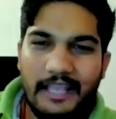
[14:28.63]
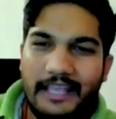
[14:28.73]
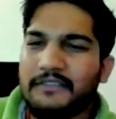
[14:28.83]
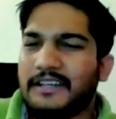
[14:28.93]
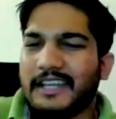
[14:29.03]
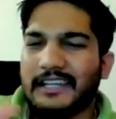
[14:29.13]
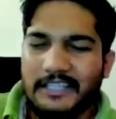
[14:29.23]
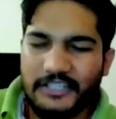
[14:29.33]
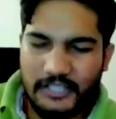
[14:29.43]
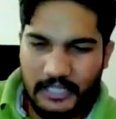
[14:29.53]
Anyone can
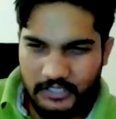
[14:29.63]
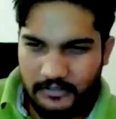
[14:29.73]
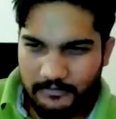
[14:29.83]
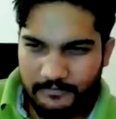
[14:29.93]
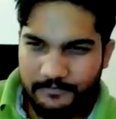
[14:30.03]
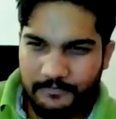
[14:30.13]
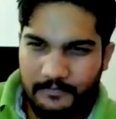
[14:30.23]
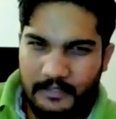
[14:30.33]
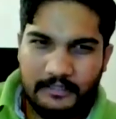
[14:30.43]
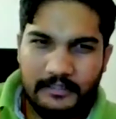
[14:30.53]
teach Tajik.
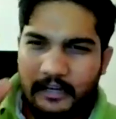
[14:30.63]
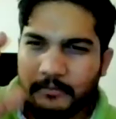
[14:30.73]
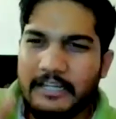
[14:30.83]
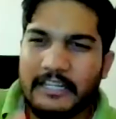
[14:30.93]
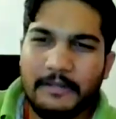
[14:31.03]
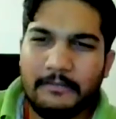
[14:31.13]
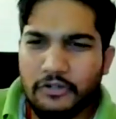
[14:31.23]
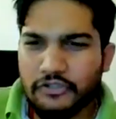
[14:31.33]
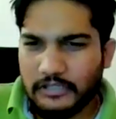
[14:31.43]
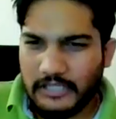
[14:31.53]
There are multiple
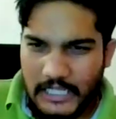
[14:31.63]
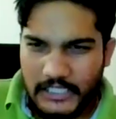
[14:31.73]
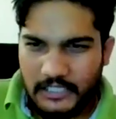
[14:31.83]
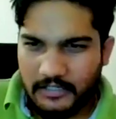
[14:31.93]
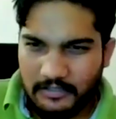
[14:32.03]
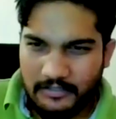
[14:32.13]
books on Tajik.